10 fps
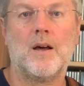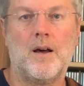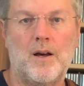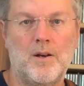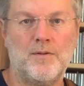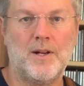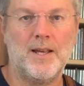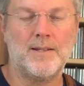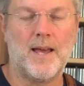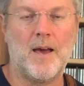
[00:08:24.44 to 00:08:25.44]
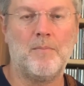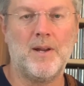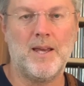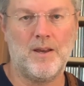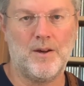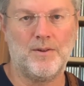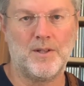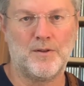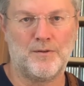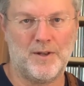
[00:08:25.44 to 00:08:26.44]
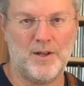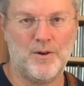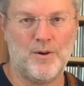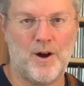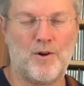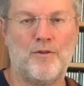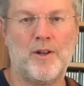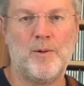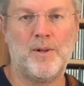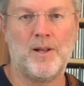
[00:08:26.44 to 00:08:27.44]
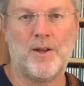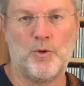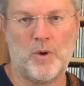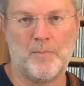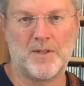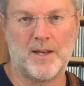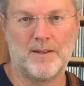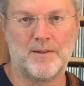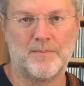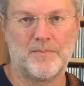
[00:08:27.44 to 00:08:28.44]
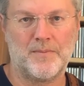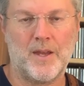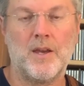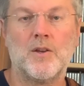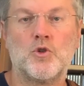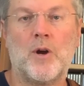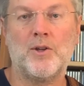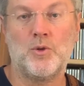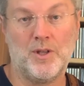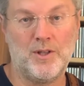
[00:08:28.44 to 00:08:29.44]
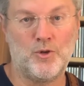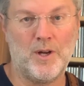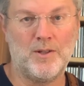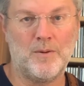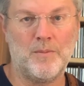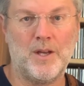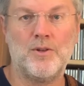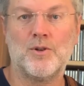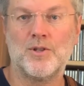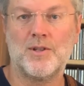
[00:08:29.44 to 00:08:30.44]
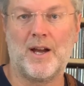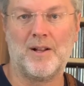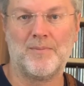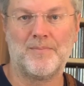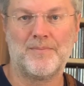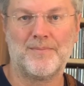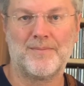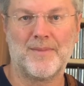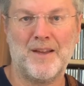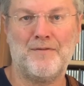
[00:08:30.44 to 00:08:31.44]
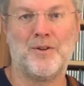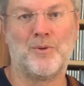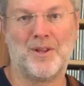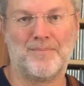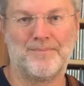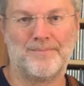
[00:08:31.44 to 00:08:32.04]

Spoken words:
All of the licks I'm playing on this video are available on the website. Try to integrate them in your style. Have fun with it.